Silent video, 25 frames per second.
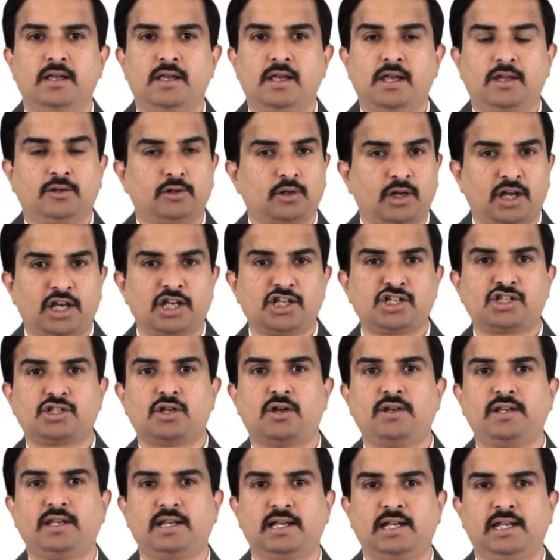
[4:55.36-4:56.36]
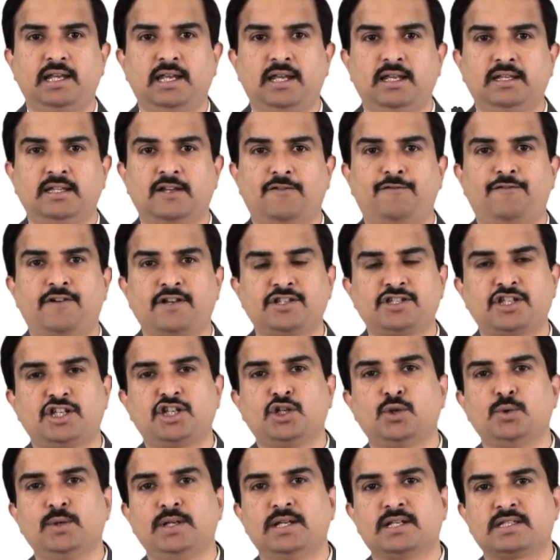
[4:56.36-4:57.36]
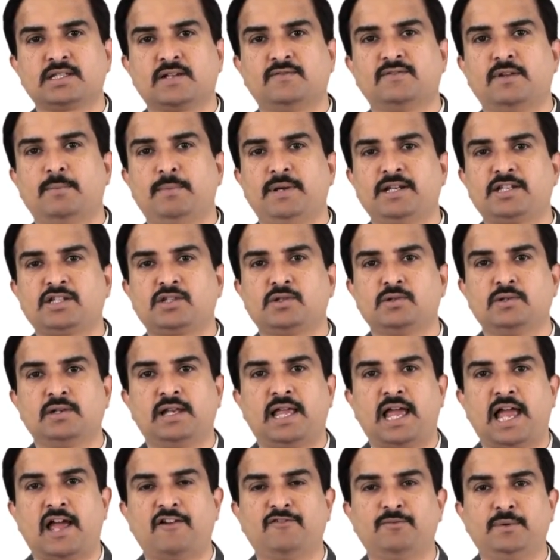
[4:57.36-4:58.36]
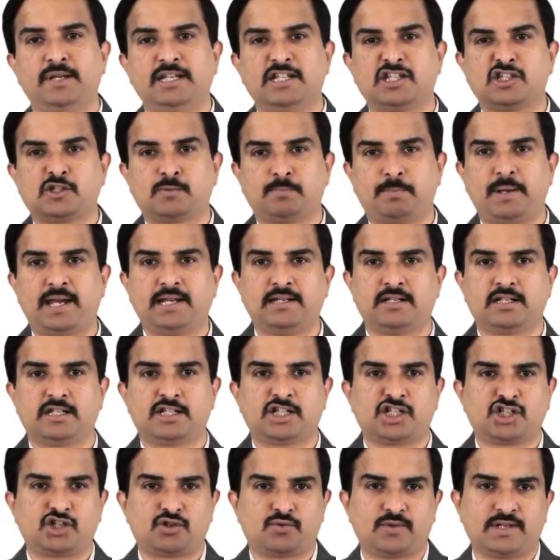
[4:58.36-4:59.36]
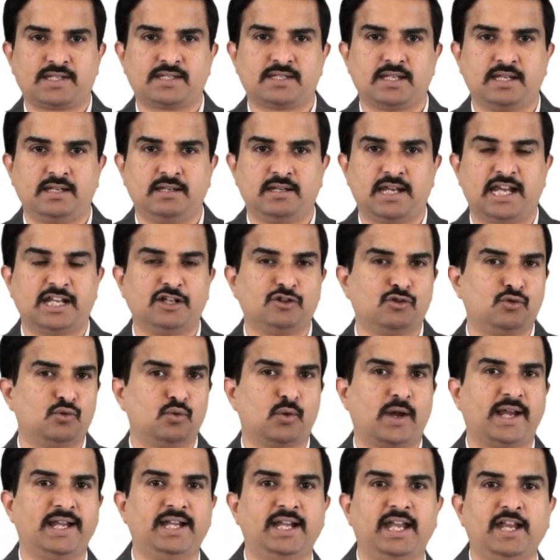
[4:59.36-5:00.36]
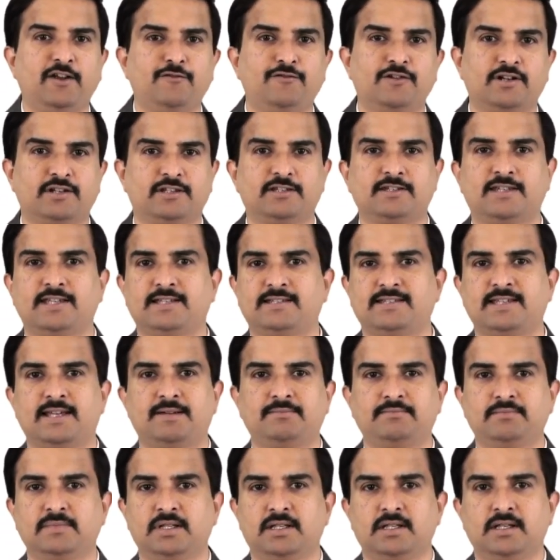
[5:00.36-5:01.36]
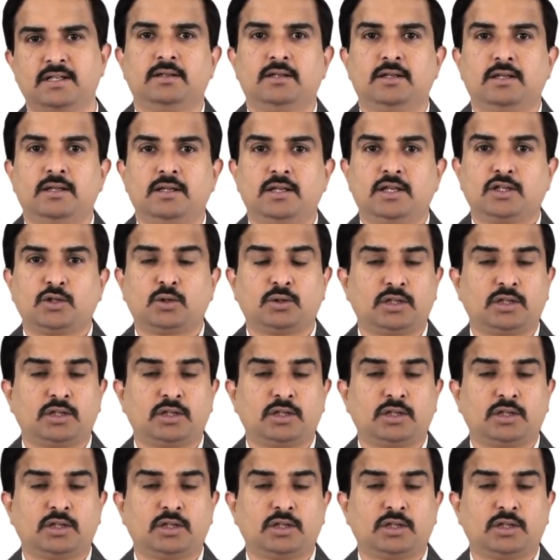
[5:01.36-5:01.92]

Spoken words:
So historically, the first 2 years of the med school have been spent stressing and grinding for this exam. So